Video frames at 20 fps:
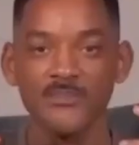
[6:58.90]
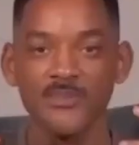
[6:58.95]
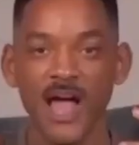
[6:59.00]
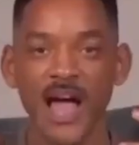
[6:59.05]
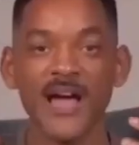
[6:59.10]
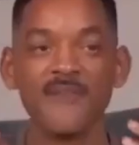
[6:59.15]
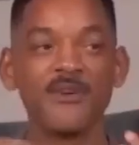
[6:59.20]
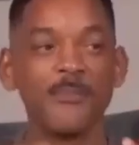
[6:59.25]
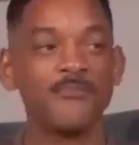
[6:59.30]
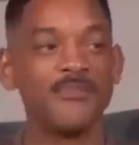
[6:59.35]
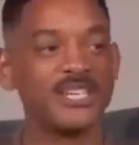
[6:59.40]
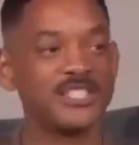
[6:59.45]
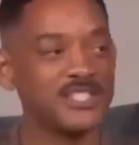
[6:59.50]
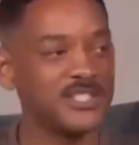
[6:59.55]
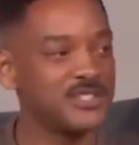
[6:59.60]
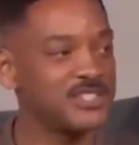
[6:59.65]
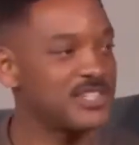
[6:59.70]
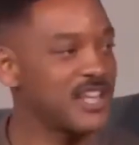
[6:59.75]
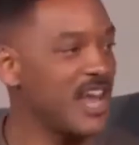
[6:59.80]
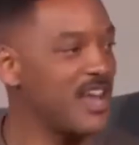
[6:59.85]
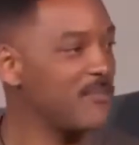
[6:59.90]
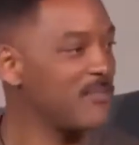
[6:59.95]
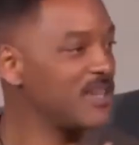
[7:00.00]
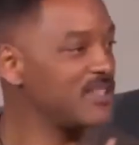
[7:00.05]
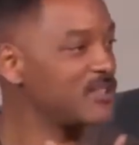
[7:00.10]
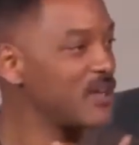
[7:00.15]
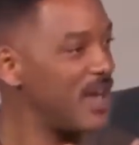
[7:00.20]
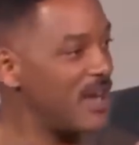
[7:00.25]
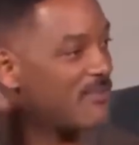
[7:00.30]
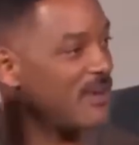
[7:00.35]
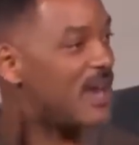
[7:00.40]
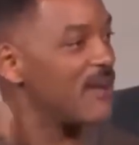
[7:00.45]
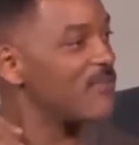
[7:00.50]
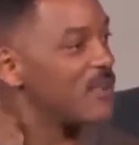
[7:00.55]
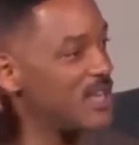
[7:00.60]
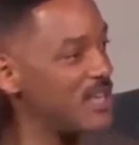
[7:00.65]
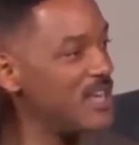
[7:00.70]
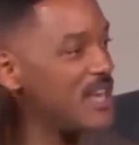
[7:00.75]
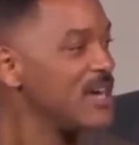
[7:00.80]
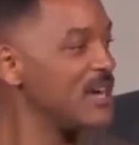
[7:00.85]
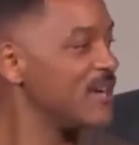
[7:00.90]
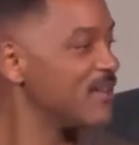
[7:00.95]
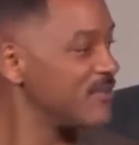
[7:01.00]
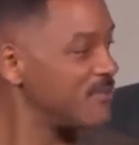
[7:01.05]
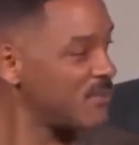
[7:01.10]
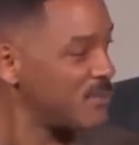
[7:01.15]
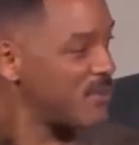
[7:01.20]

I have a mission statement. So every, every year for